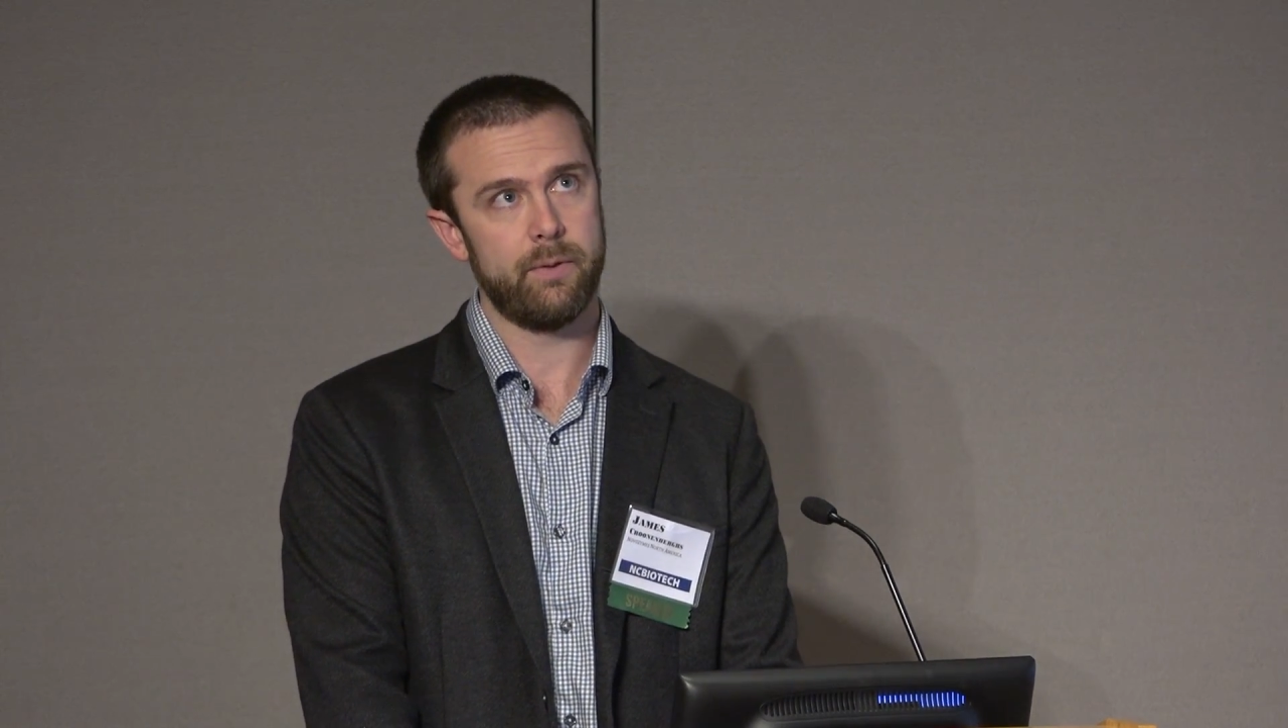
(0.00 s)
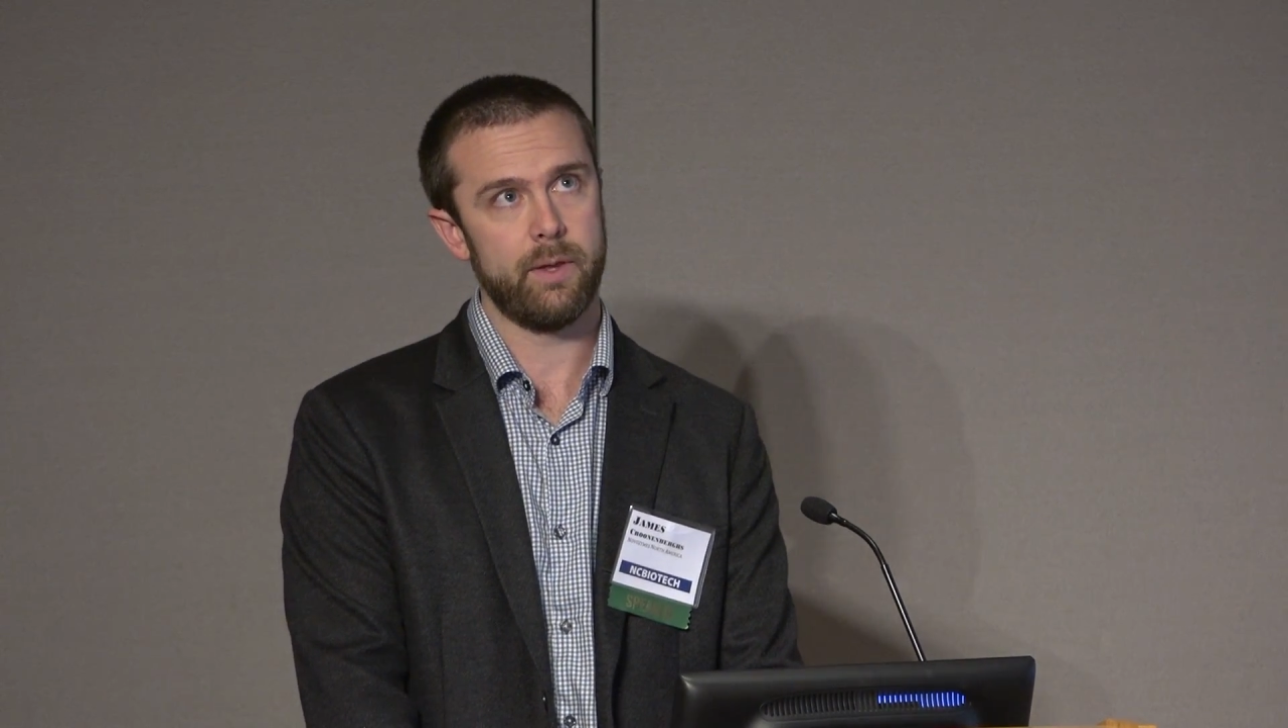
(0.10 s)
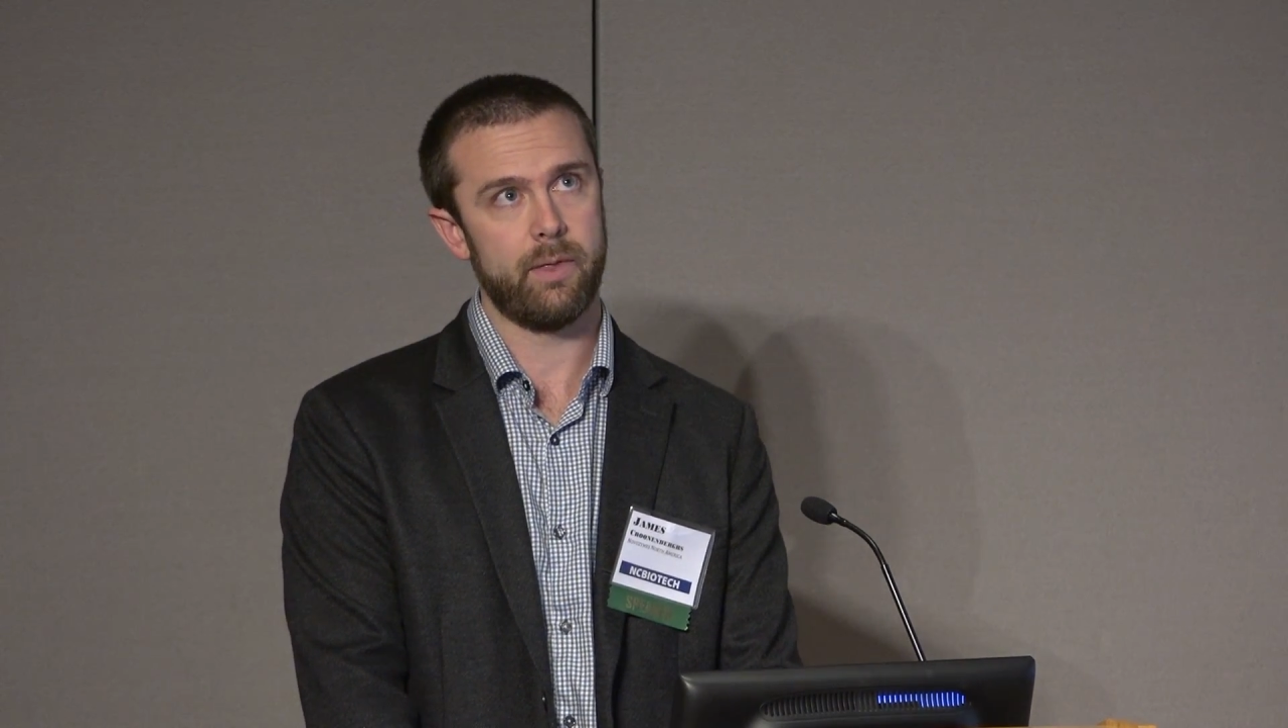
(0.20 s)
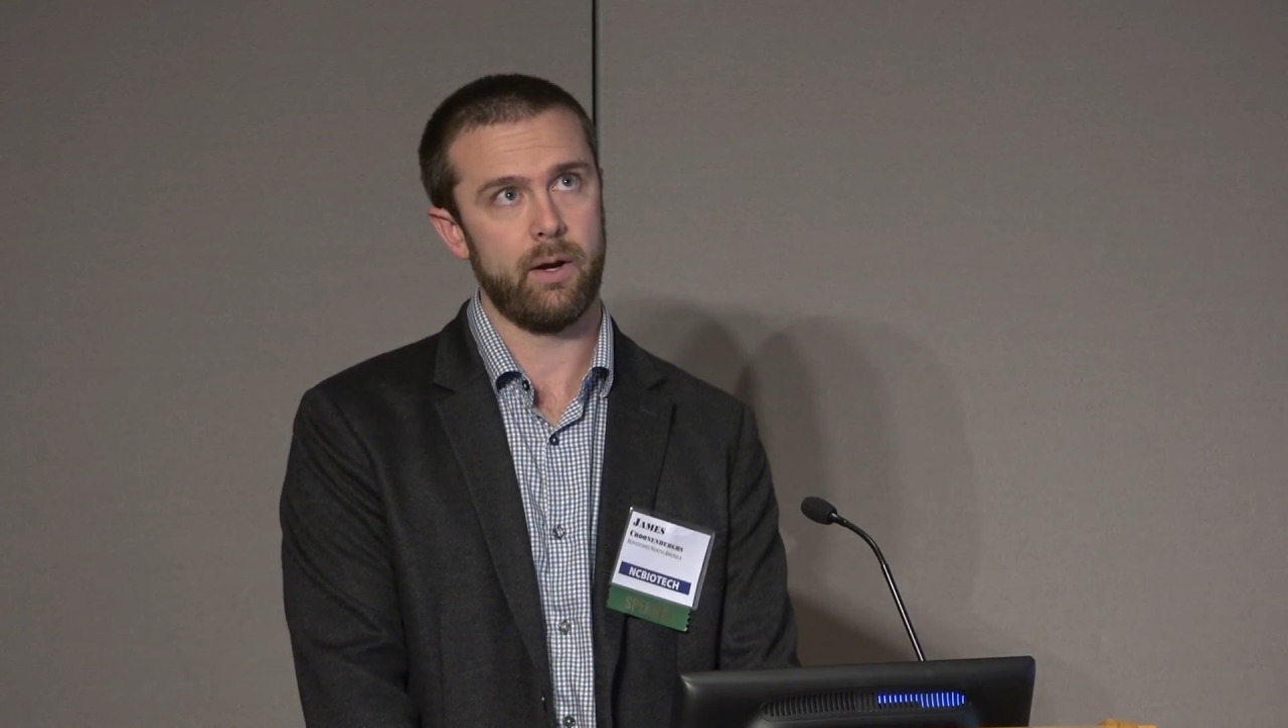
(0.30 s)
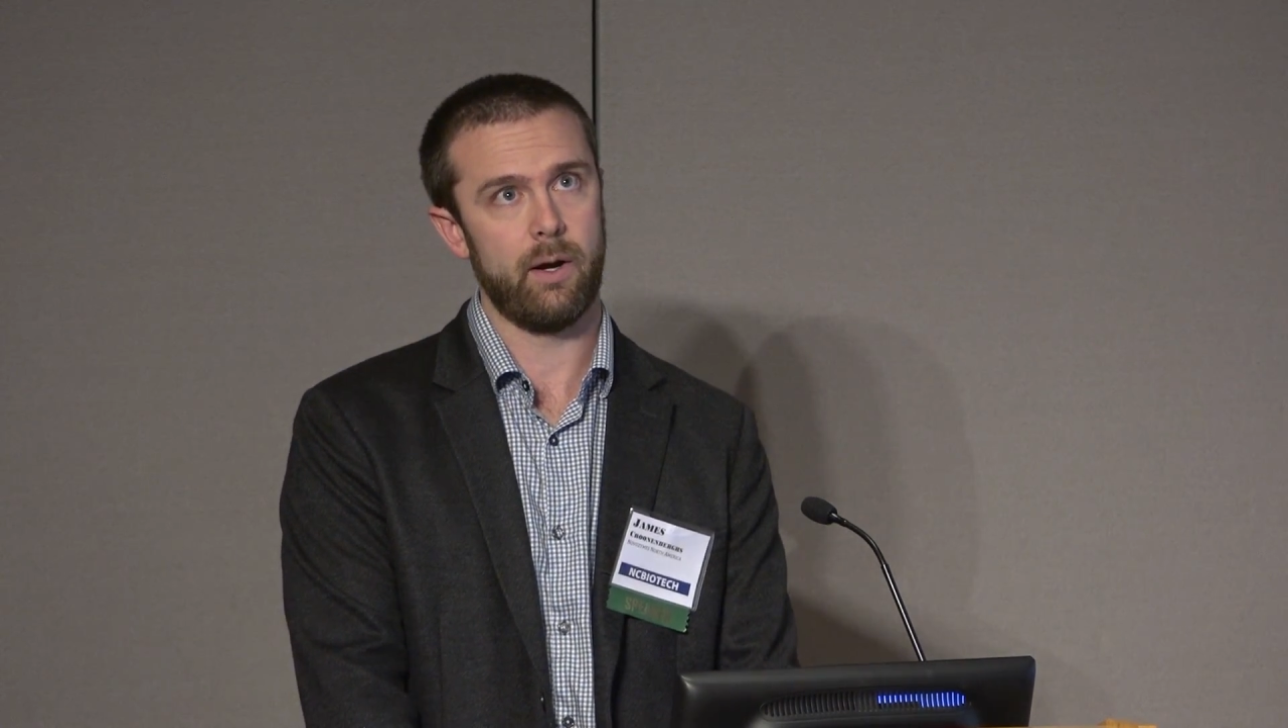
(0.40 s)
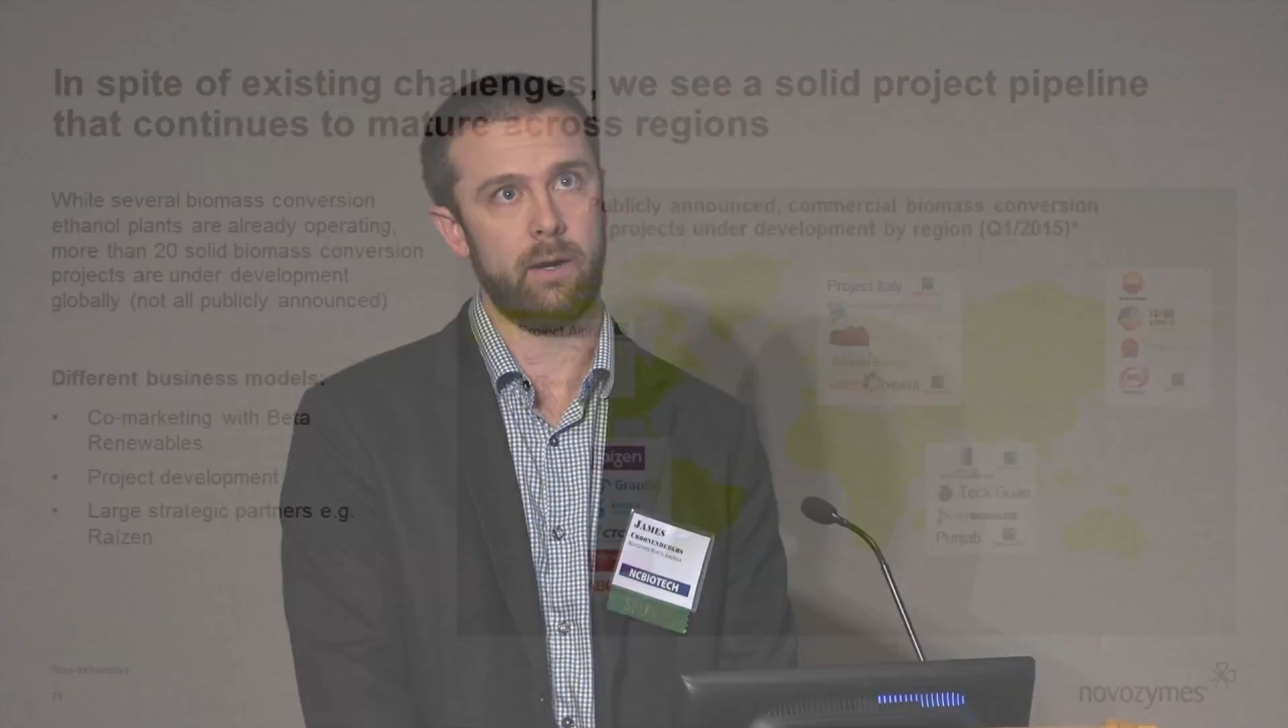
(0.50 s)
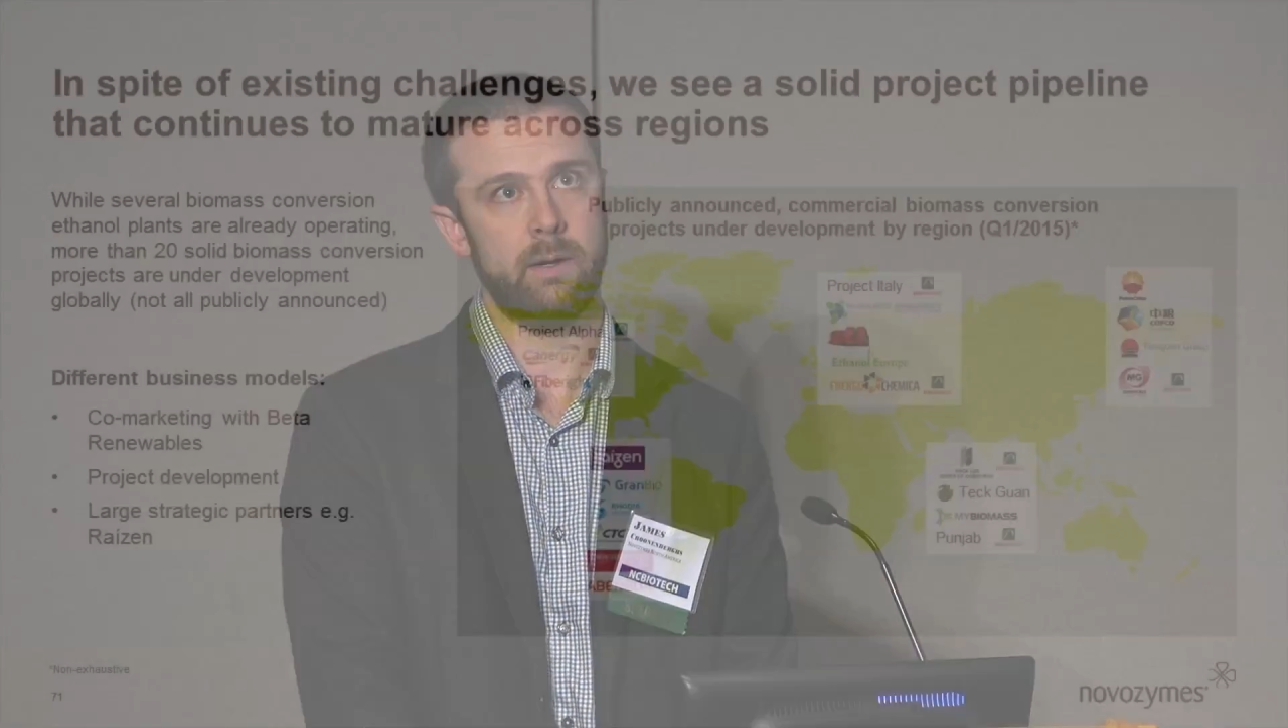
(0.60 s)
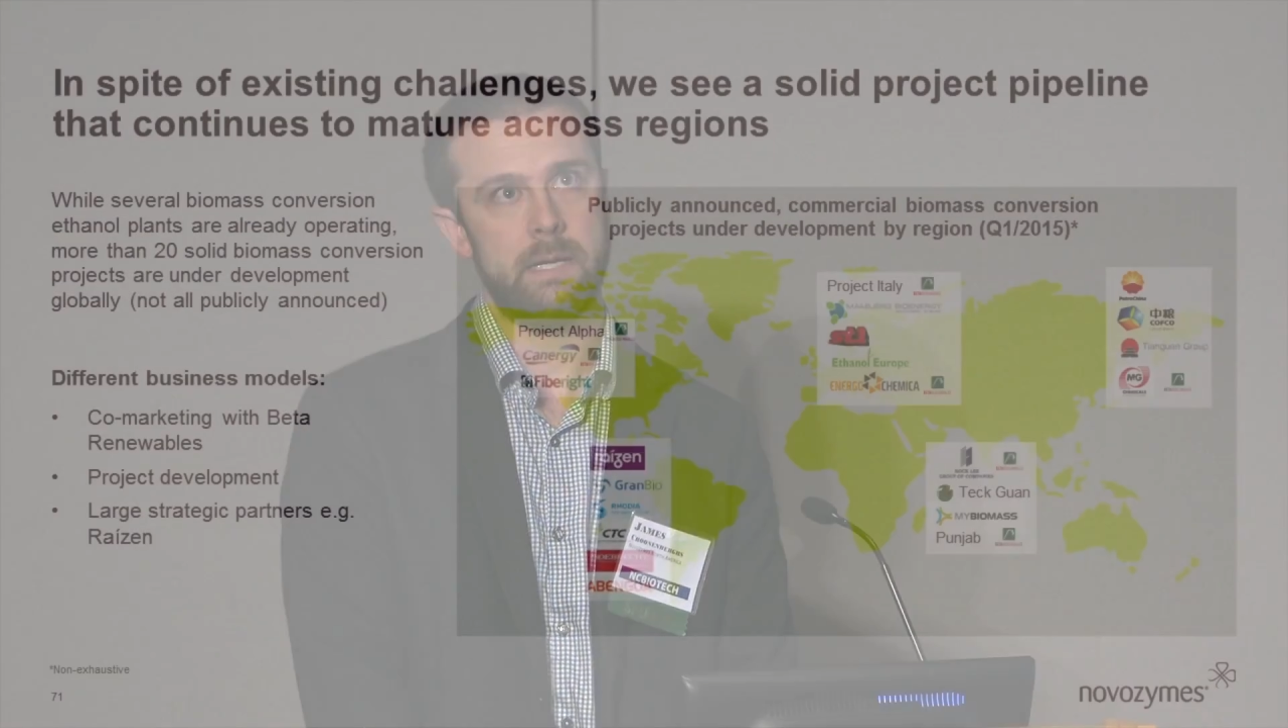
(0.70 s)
that they're